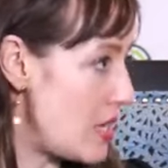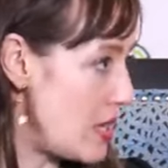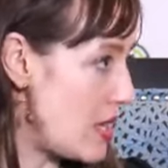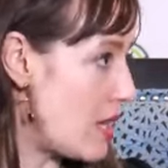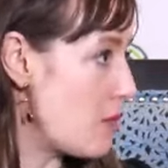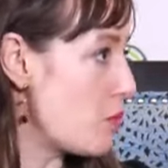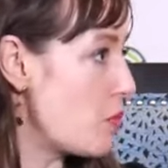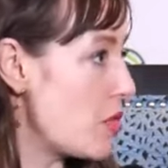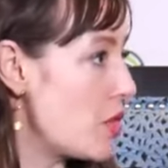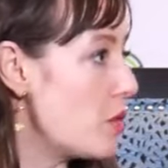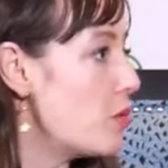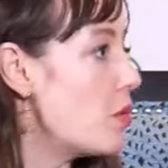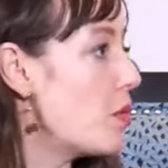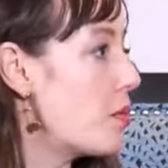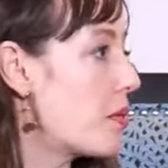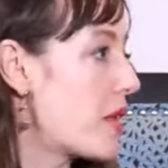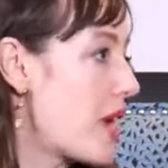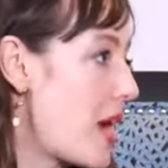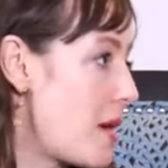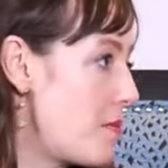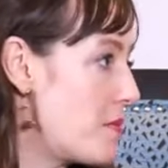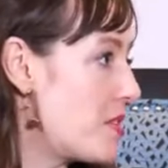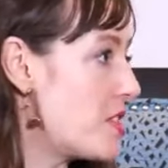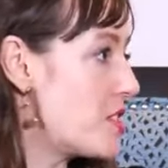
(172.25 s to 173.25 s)
and then we will
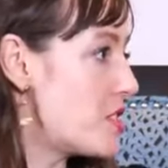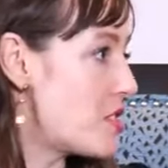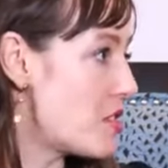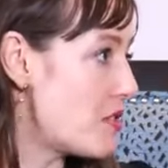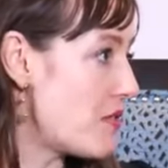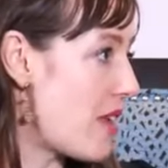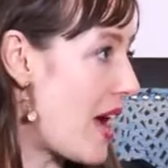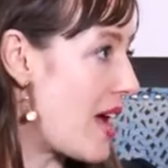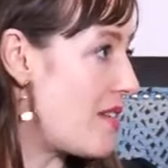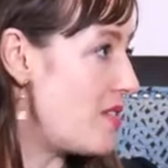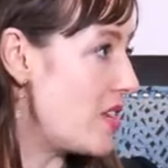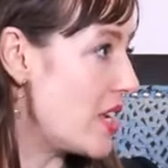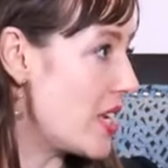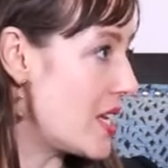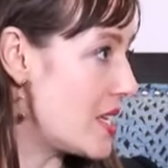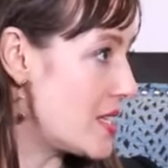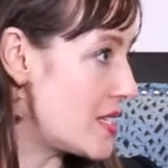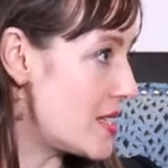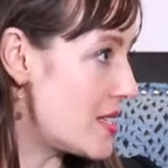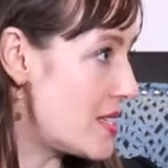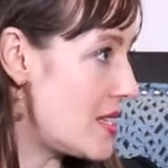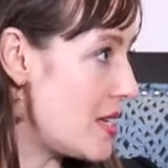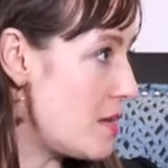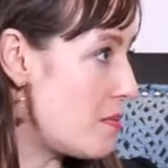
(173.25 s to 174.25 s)
become the surviving
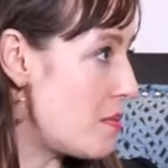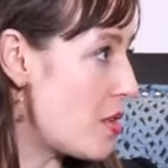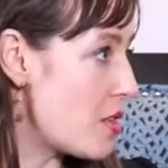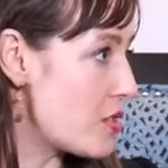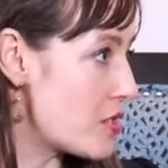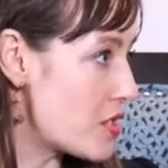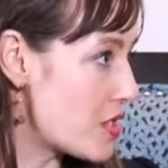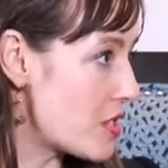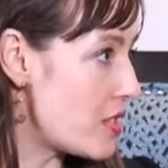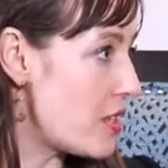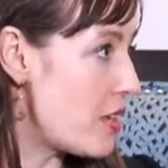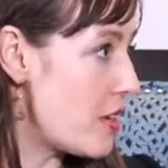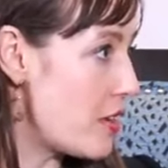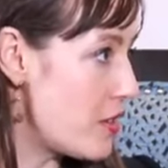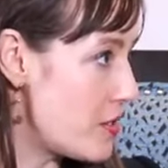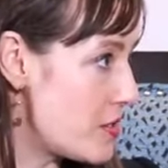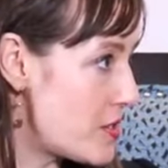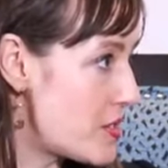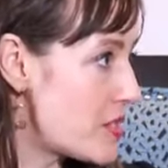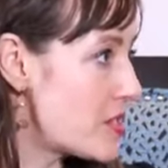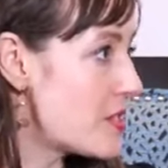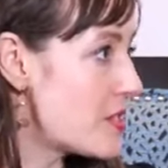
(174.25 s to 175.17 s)
entity post close.